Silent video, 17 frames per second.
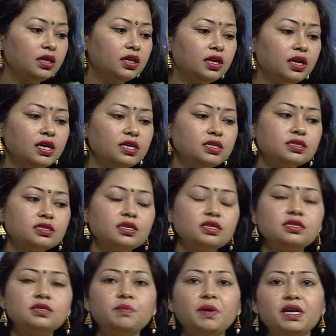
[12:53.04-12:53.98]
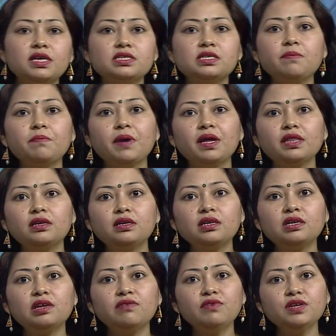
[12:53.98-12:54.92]
The next is
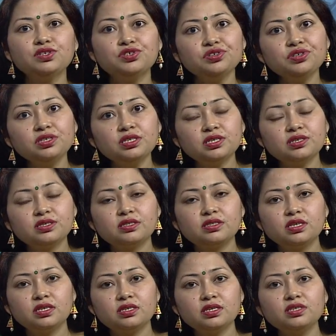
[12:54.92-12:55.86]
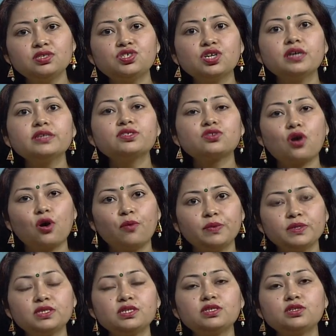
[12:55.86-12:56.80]
parasympathetic division. Just this is just
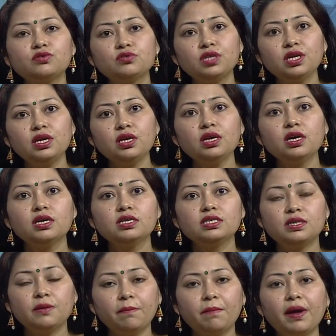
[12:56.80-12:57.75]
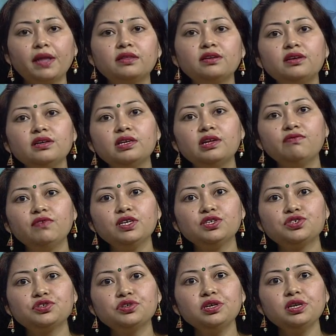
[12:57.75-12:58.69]
opposite to the sympathetic
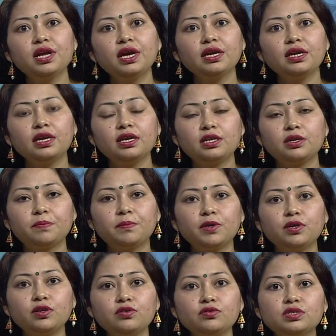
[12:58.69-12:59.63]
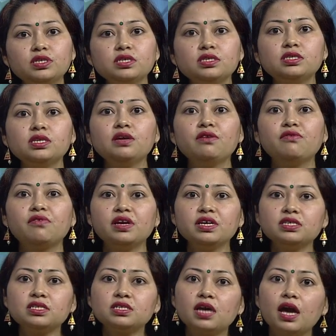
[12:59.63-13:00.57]
division like it produces the
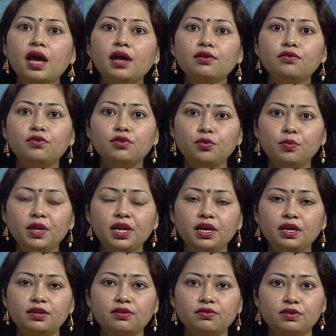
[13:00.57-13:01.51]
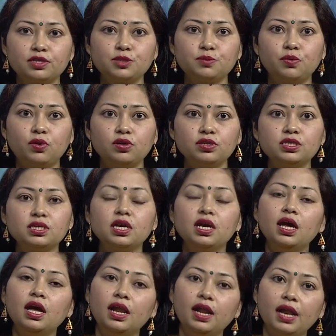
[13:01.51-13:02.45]
rest and ruminate response
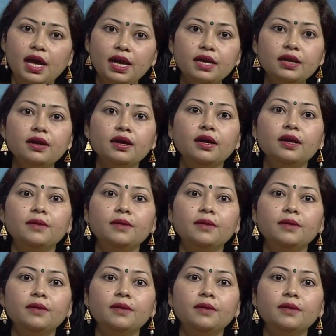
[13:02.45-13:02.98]
like